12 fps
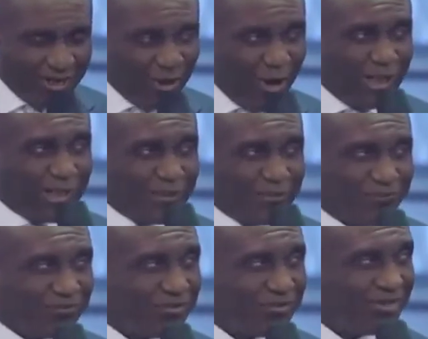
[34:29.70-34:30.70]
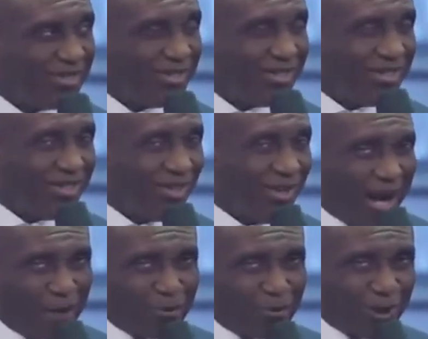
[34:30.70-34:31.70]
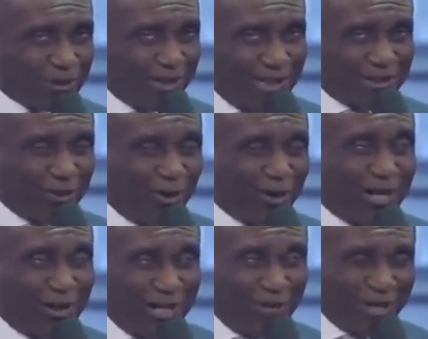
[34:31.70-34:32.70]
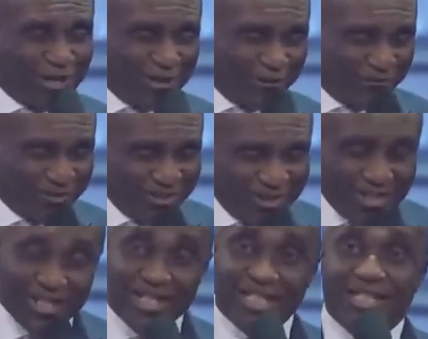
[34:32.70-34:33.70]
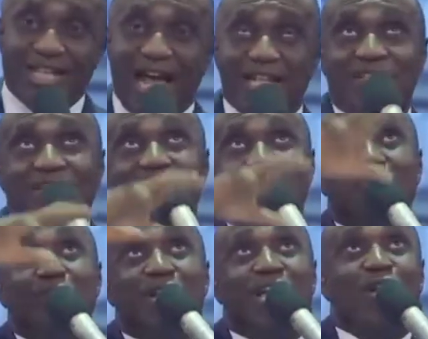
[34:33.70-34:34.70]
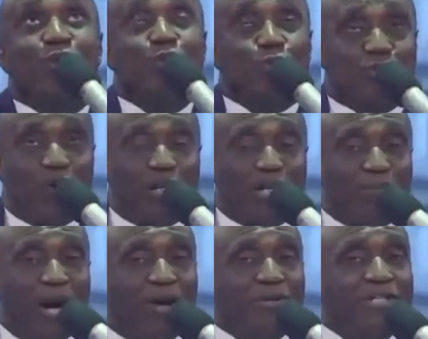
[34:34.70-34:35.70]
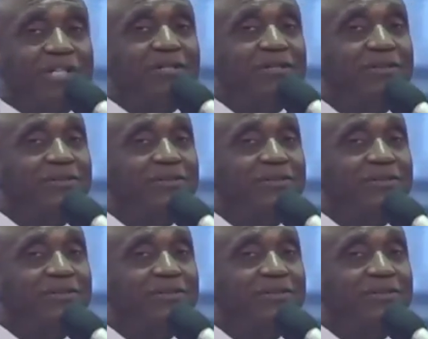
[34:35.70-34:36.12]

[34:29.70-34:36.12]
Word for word: Hold it. I'm closing. Listen, hold, hear me again. There are seven eagles on a mountain.